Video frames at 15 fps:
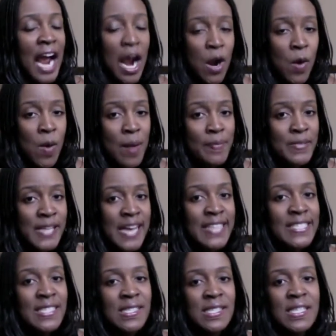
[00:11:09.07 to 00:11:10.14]
our
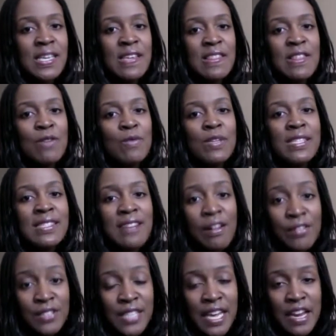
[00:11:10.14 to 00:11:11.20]
website to see the
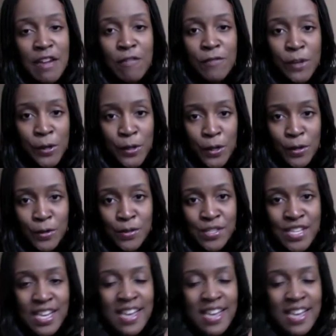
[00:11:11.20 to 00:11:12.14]
resulting photos.